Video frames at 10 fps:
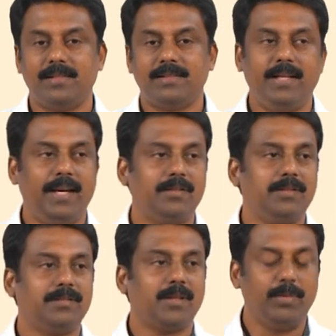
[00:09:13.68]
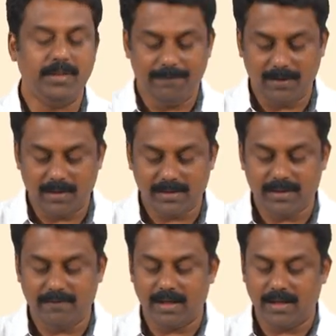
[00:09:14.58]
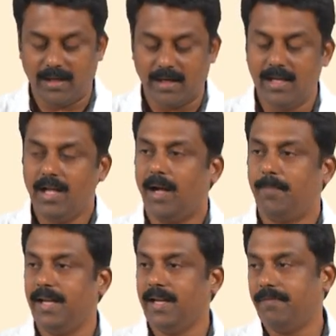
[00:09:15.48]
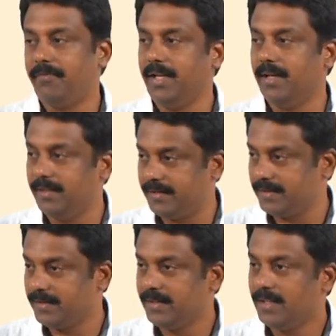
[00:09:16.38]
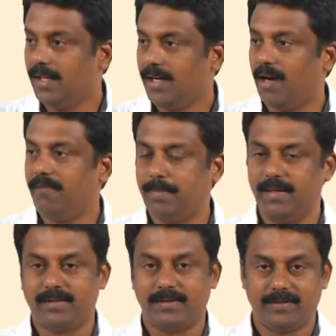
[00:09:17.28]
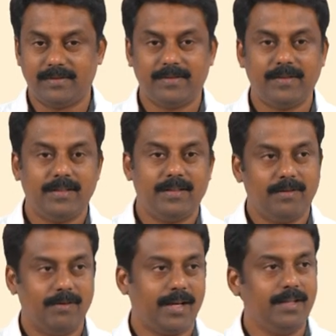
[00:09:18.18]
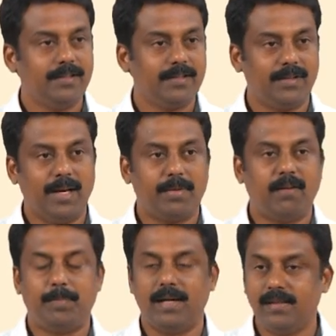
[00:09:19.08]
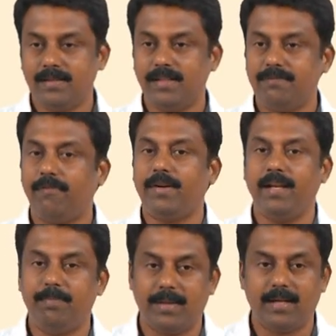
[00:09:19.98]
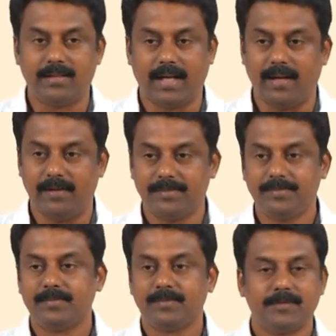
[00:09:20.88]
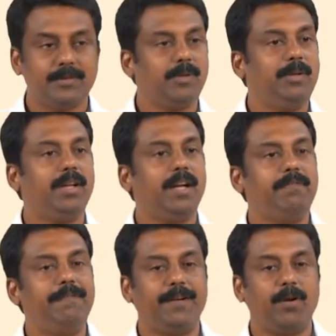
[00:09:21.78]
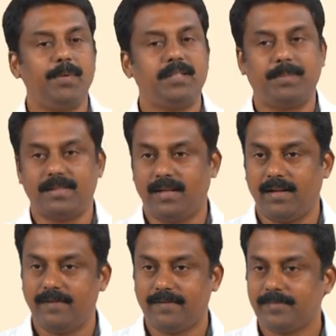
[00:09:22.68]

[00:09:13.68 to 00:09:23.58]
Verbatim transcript: isn't it? Suppose if you are achieve, uh, uh, applying a 50 hertz of pulse, okay. So, number of pulse is 50 per second. So, you get 50 droplets per second,